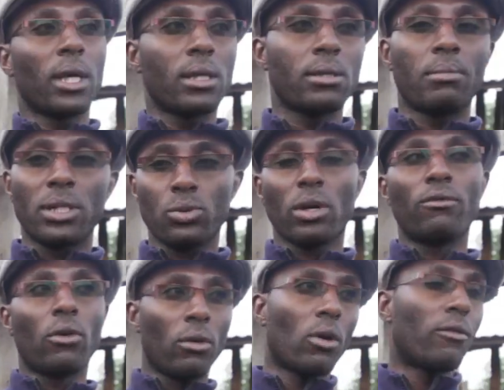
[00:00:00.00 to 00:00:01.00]
pigs, but we
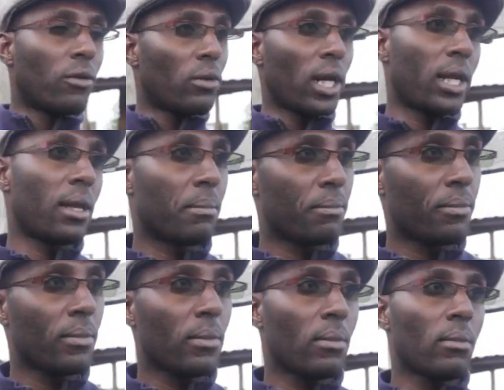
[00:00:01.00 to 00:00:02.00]
have all offloaded them
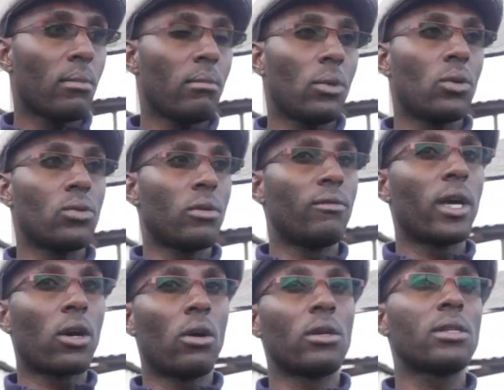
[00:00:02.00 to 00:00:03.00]
because of the
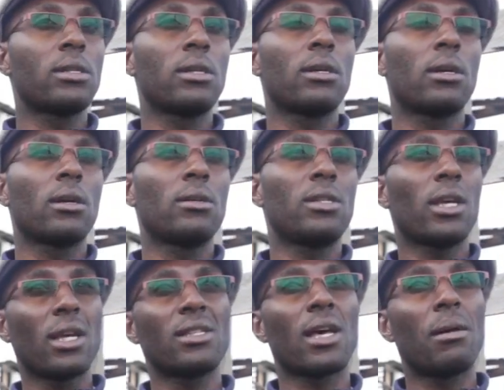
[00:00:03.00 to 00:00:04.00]
cost.
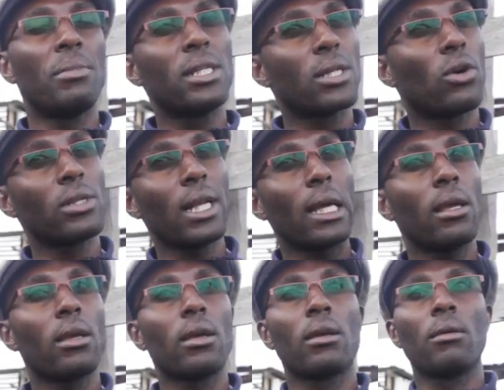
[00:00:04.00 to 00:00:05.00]
Chickens are a bit
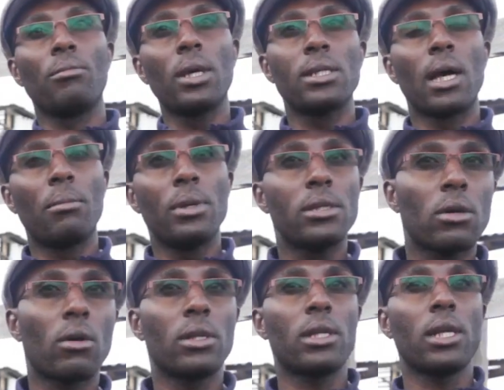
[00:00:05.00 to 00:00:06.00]
costly, pigs are a bit
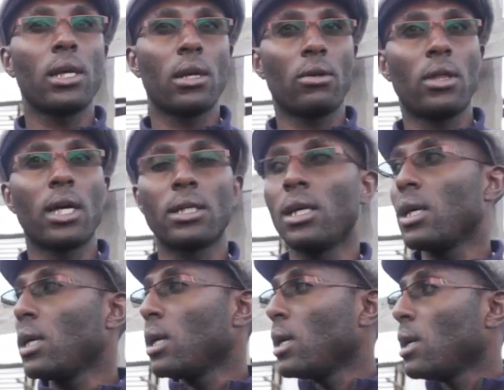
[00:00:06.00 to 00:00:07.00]
costly and all that.
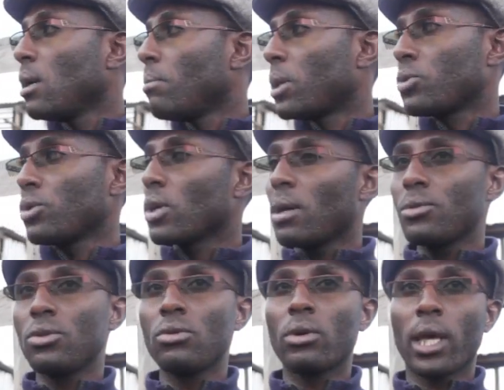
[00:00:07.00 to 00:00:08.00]
But when you come
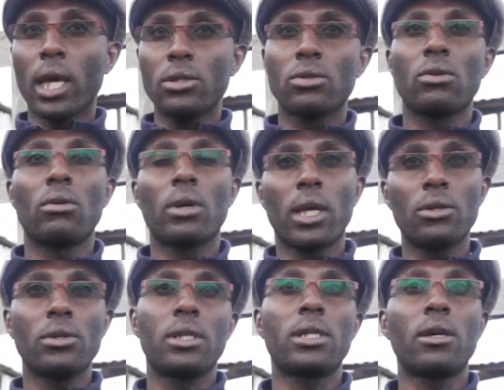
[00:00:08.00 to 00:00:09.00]
to cattle
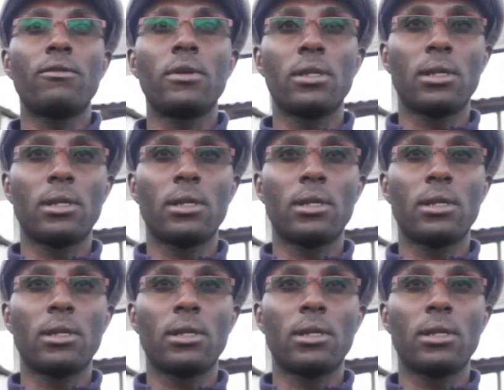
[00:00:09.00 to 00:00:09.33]
itself